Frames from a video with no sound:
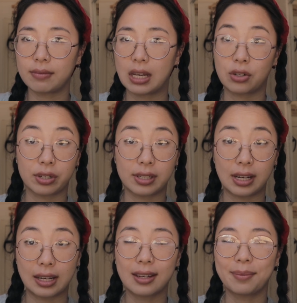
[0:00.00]

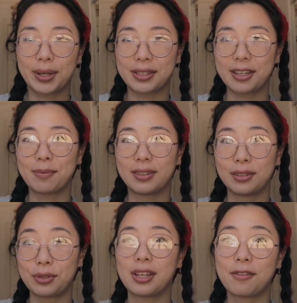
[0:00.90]
interesting because I've been
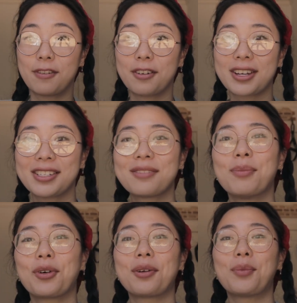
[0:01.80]
losing focus
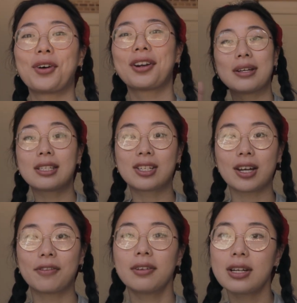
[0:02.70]
more and more. It's
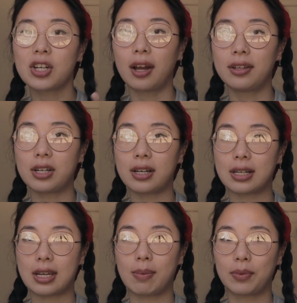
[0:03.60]
definitely challenging to
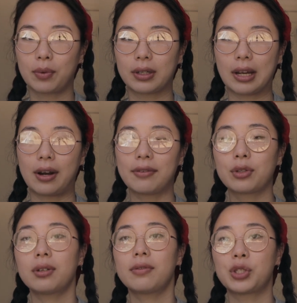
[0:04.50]
keep up the word count. I've
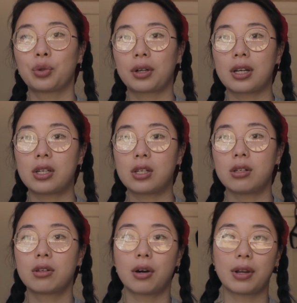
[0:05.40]
sort of resorted
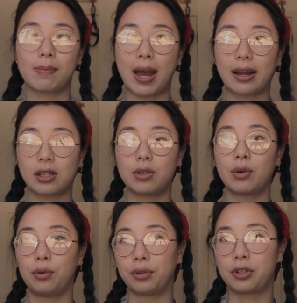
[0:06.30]
to going back to an
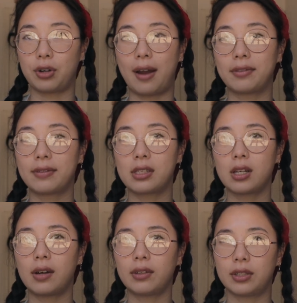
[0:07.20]
older draft of this
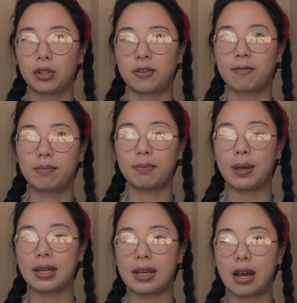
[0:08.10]
novel and sort of
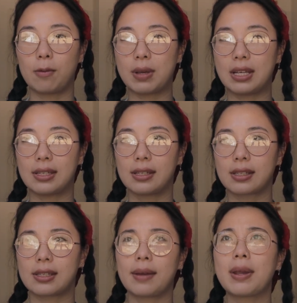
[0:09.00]
picking out pieces
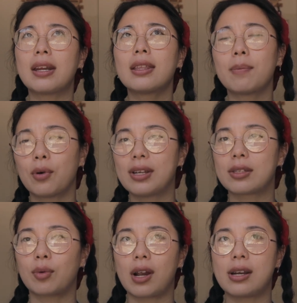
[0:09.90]
because I'm hitting the
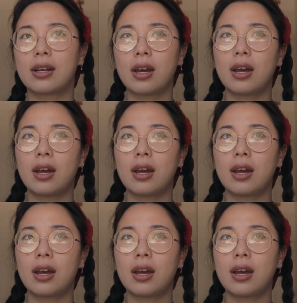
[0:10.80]
points where I'd